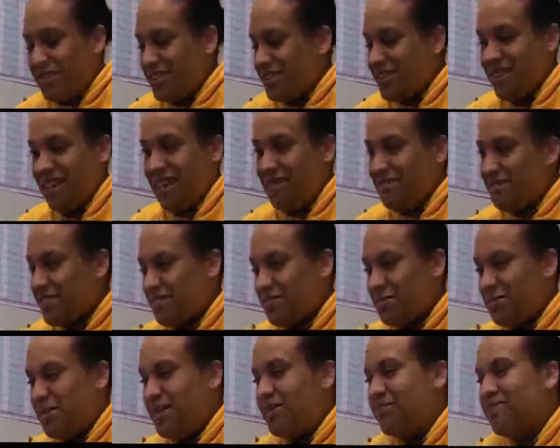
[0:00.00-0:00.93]
Thought, yeah, it's
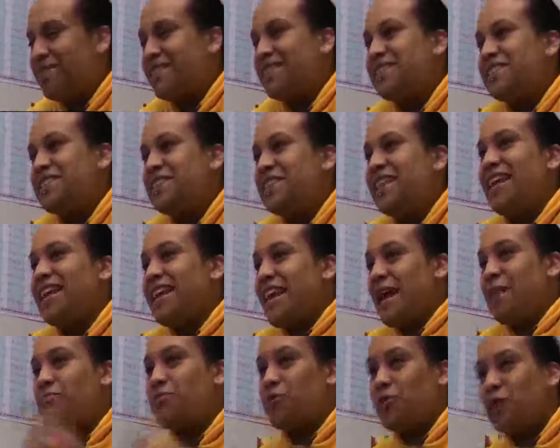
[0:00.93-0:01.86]
not me. So then it
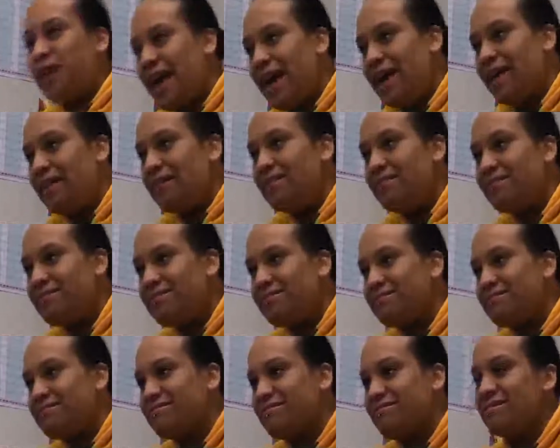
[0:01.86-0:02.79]
came through again.
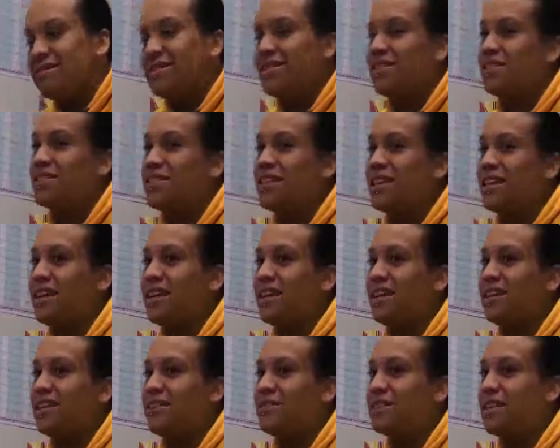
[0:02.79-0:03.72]
And I looked at it
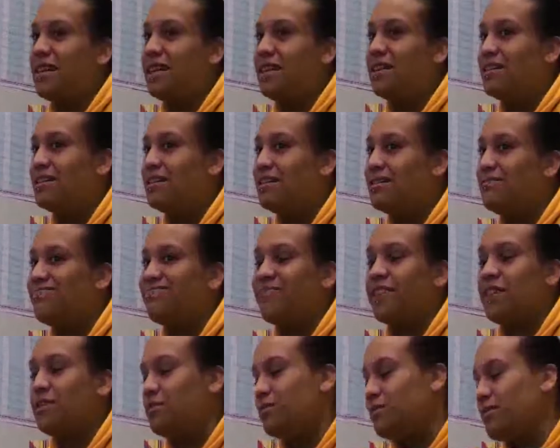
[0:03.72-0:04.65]
again and I was like,
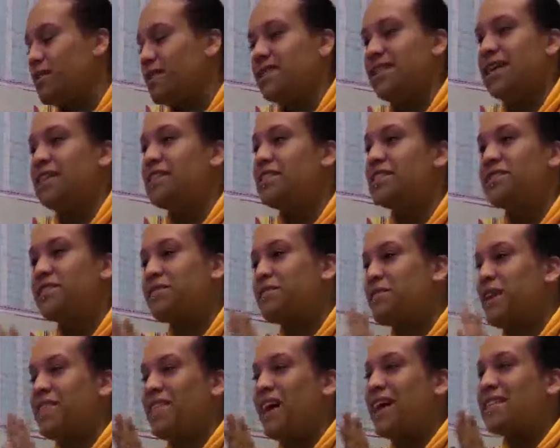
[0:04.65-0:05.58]
no. Because
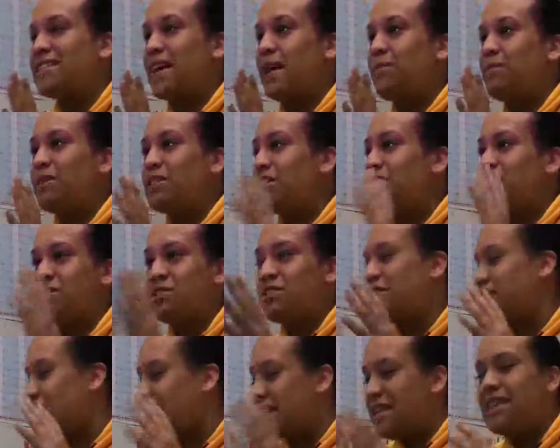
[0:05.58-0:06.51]
at that time,
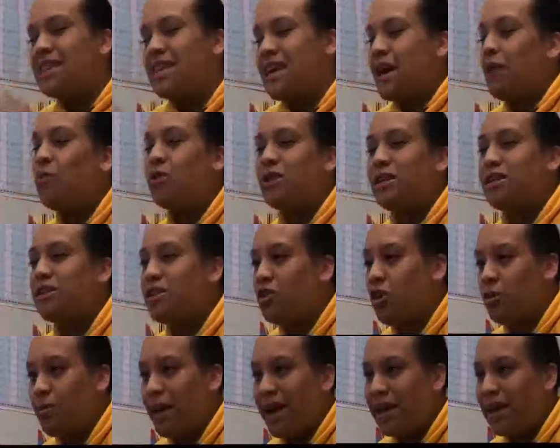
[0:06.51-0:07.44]
I didn't think I wanted the
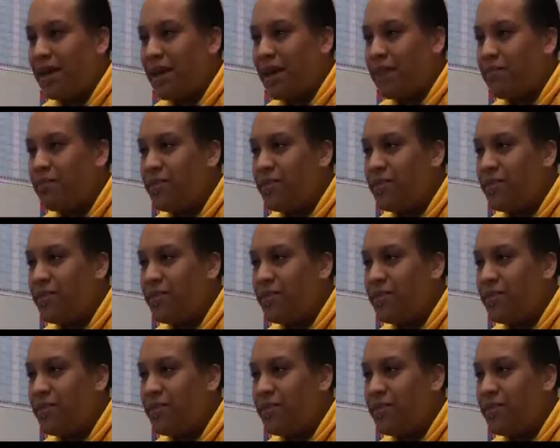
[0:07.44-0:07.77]
knockback again.